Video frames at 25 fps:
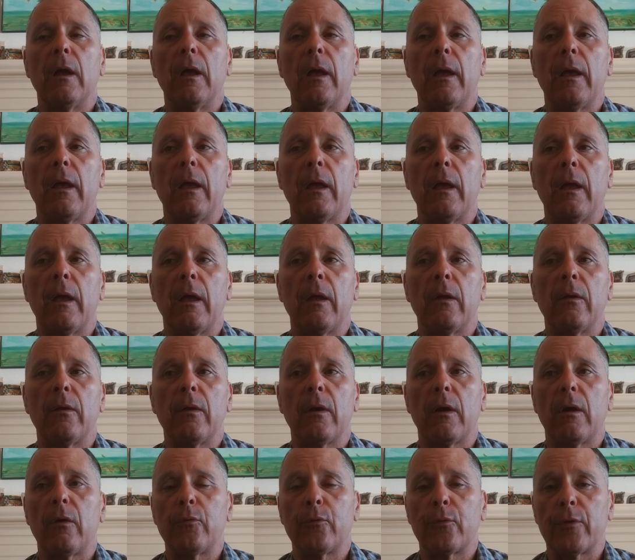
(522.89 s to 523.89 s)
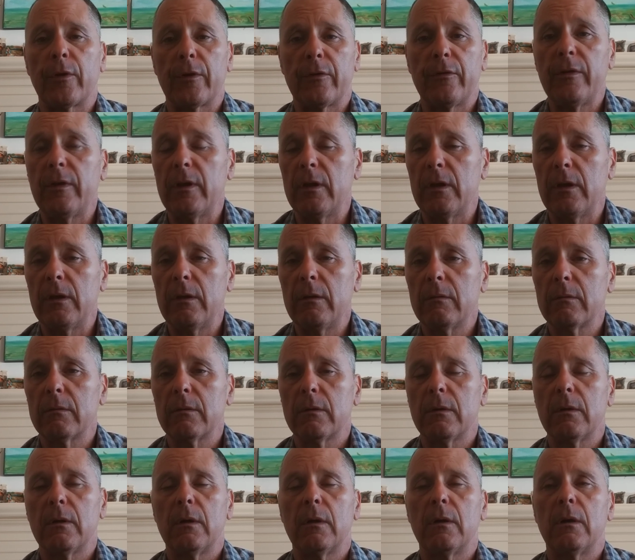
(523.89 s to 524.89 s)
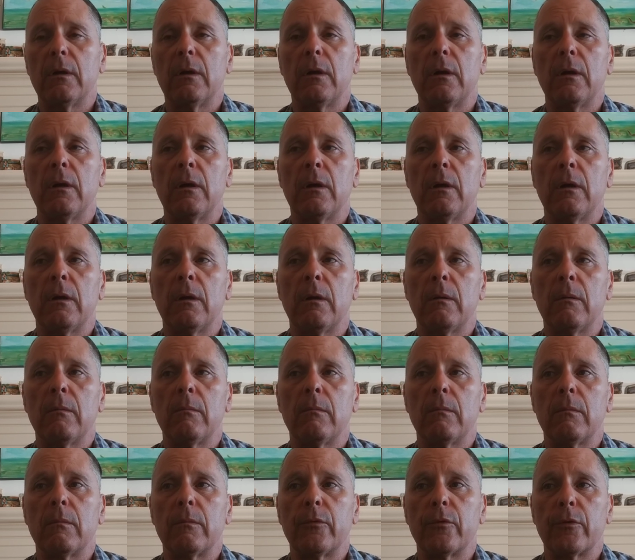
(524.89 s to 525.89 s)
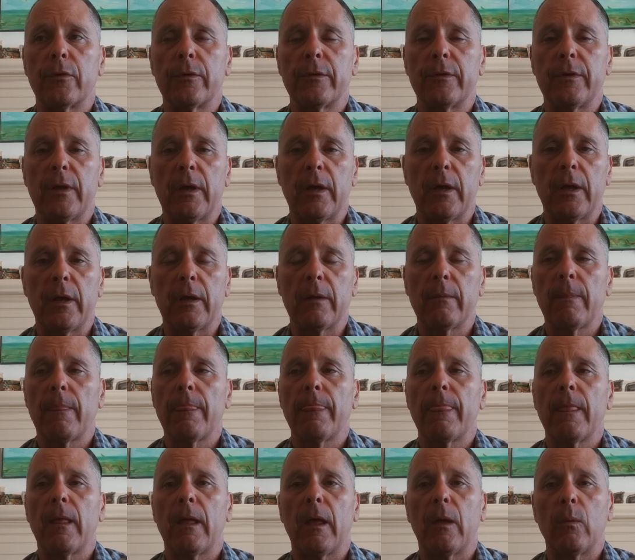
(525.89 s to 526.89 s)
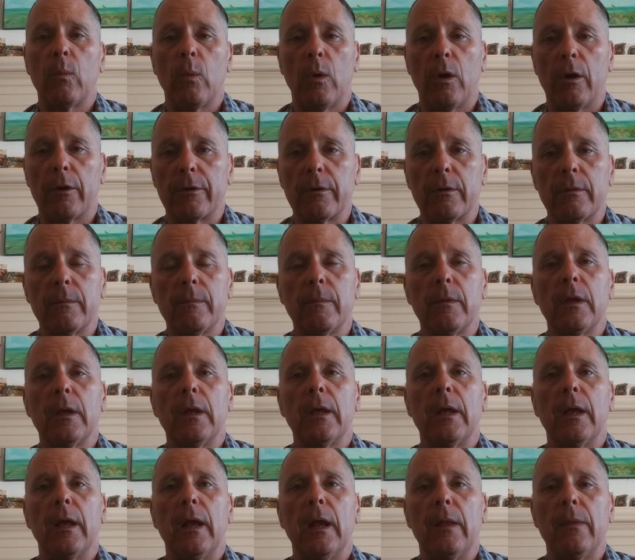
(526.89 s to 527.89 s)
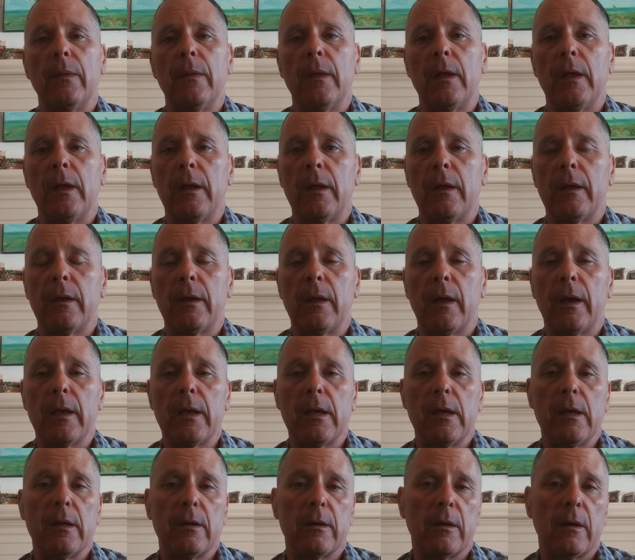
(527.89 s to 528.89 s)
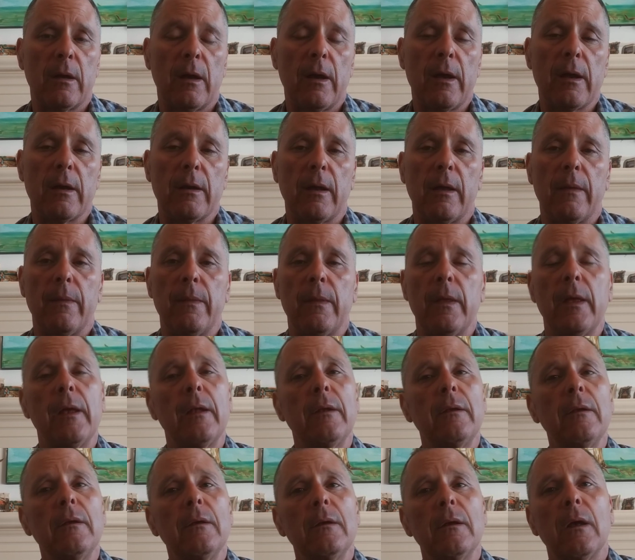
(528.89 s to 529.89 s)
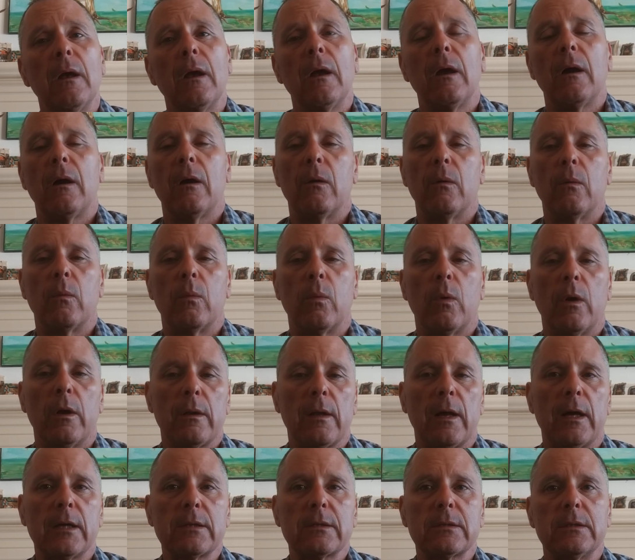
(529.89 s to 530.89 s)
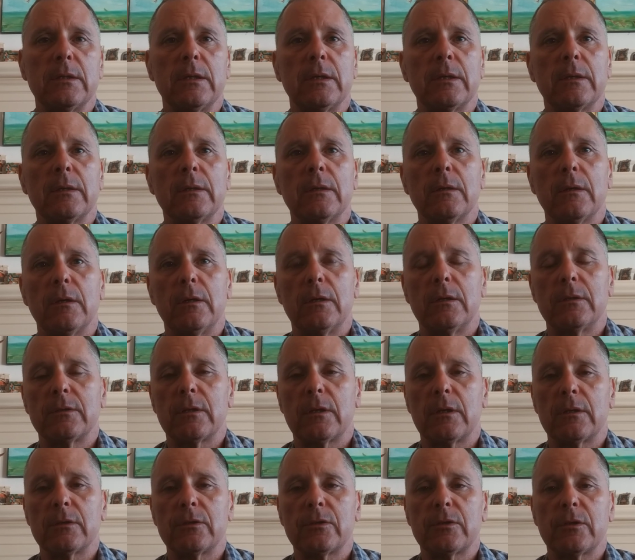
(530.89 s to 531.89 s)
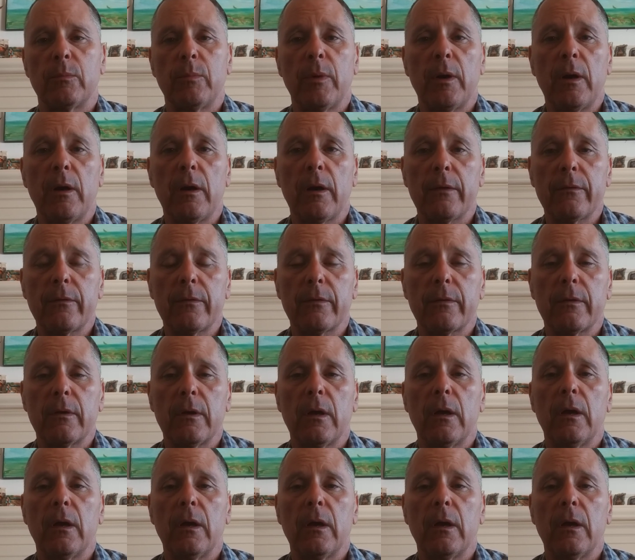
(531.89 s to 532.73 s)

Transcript: And I'll drink tea during the day and water, and then I eat at night. And then one last thing, it's on Shabbat.